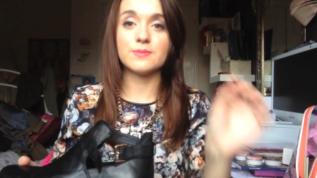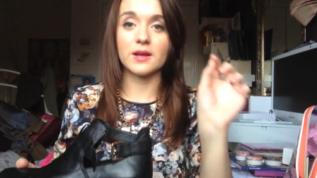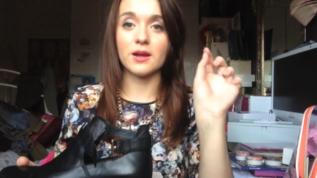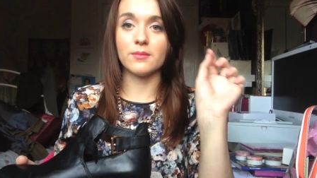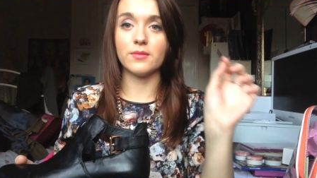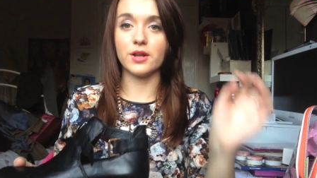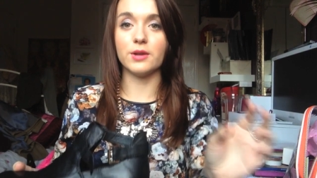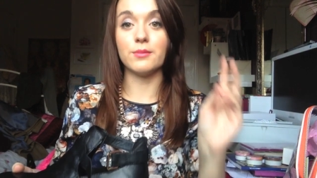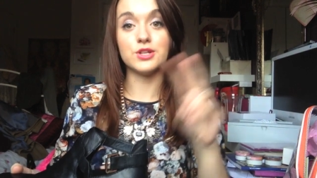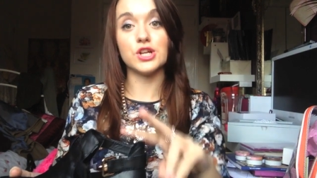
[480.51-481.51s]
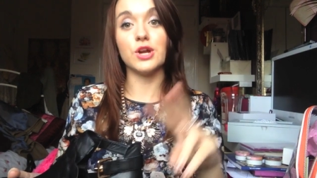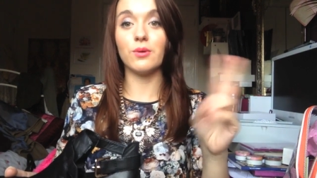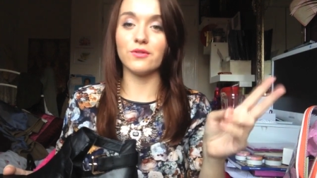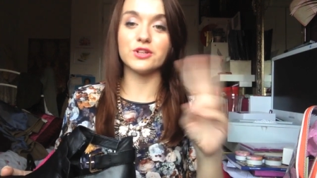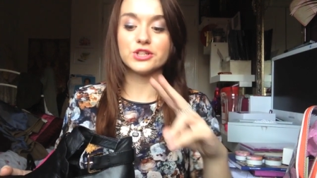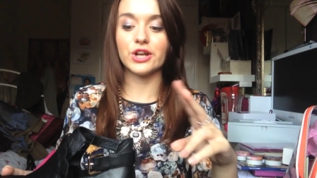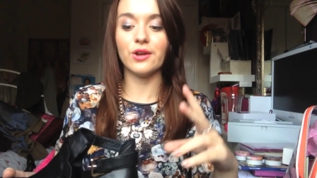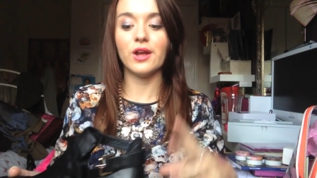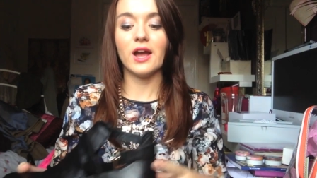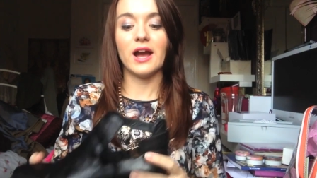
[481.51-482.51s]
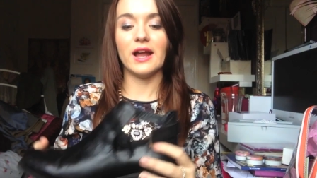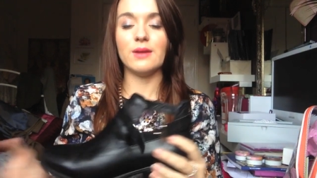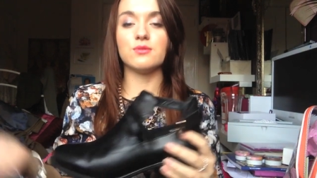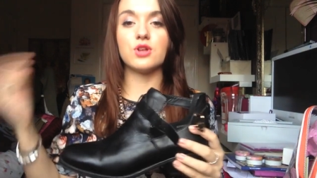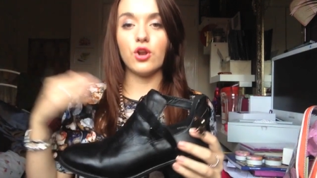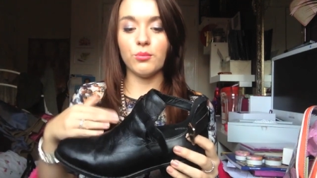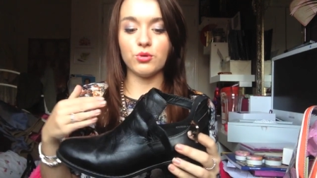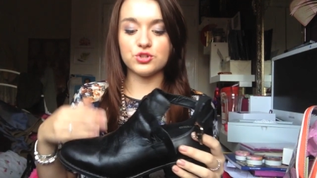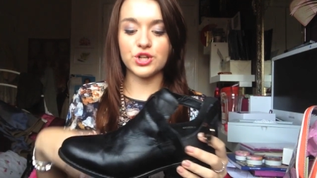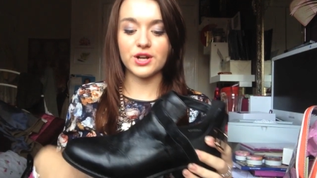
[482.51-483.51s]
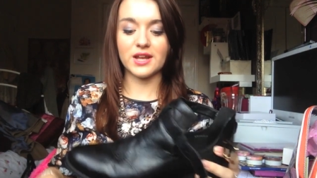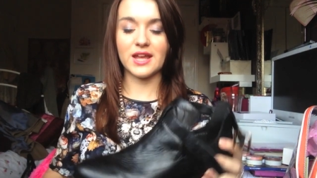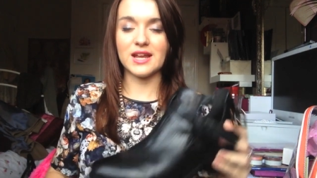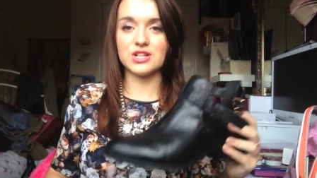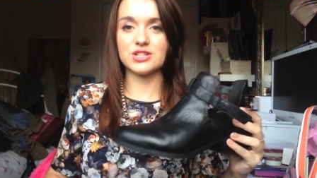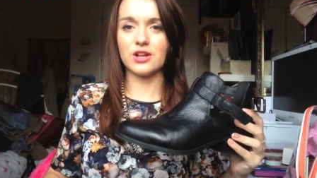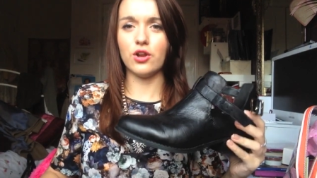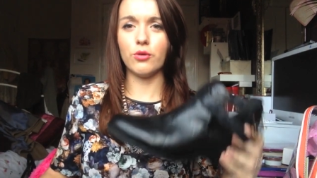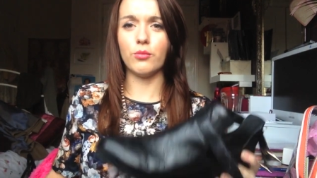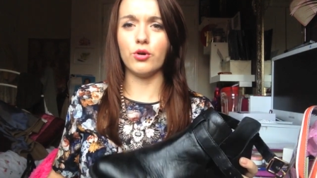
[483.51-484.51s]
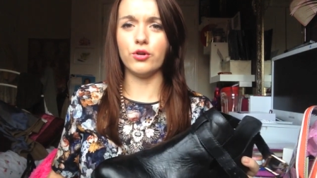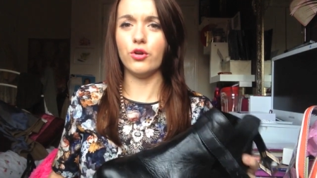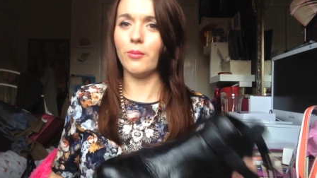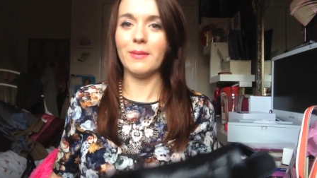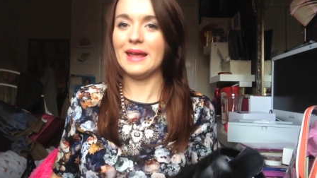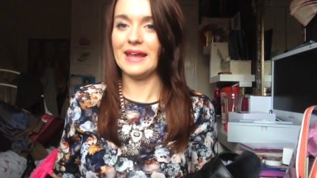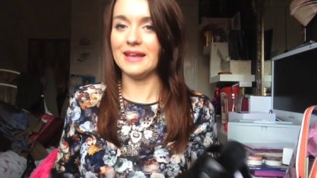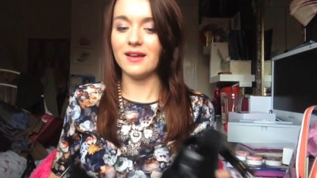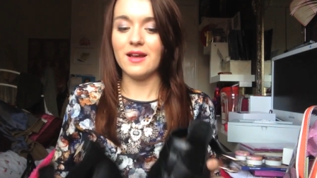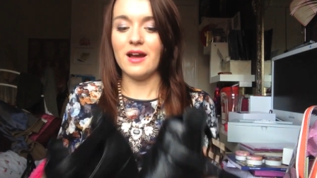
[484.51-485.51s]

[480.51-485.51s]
to become like number two of the shoe, and it was a lot more chunky and just a lot more not me.